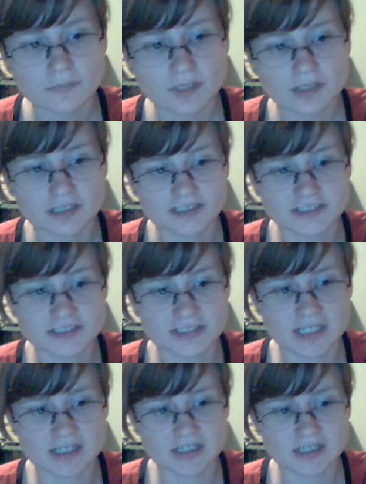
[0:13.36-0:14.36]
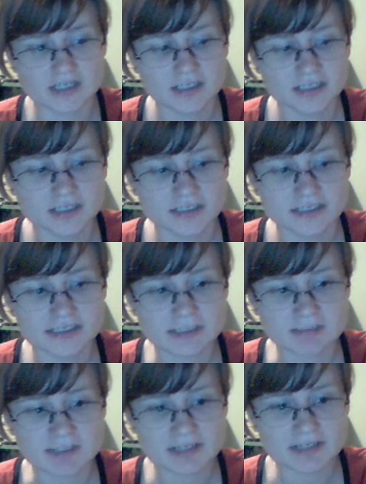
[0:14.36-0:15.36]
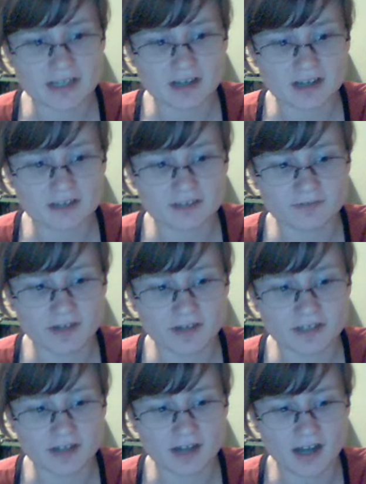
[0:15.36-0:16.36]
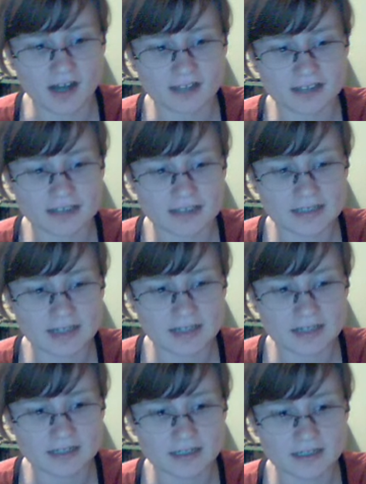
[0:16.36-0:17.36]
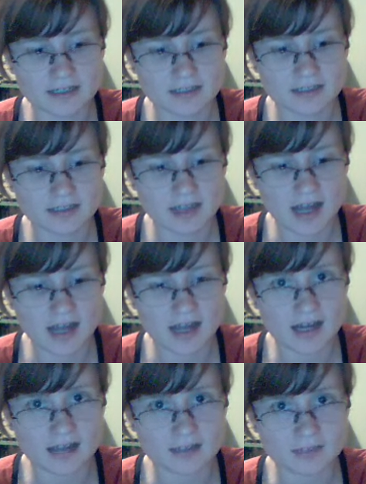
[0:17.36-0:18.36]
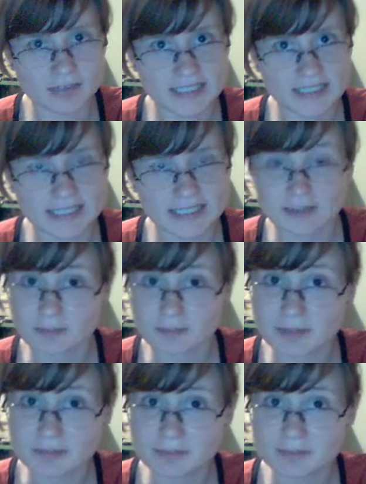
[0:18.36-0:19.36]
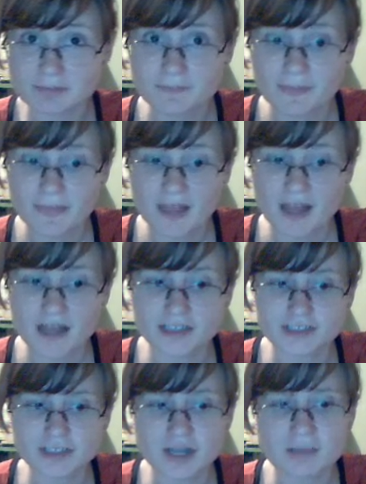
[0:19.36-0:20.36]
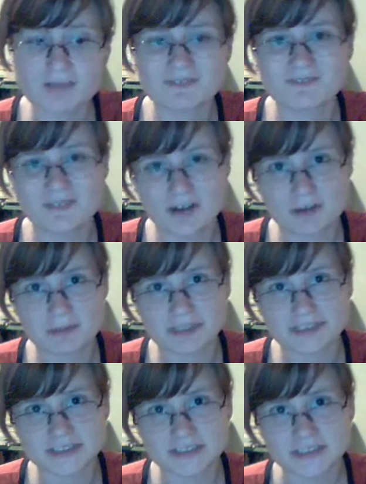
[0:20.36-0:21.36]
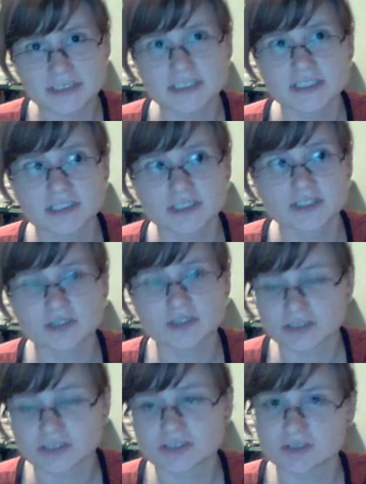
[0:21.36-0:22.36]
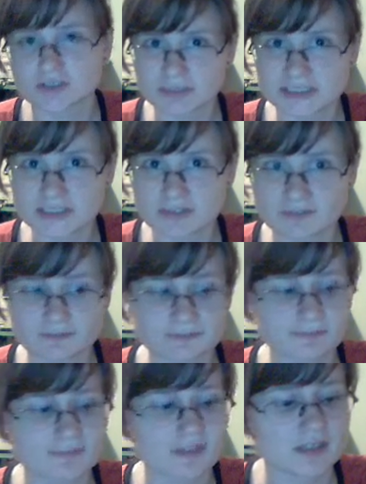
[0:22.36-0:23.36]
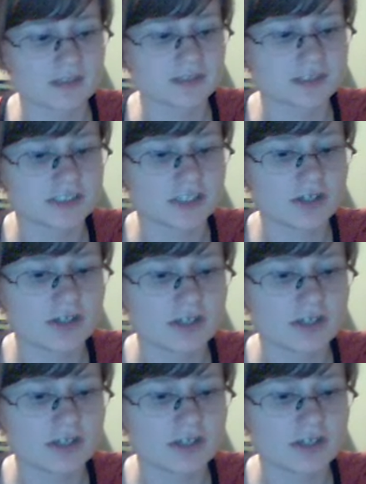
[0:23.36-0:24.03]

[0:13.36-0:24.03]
It's something that I find highly unappealing in other people, and I try my very best not to do it myself. So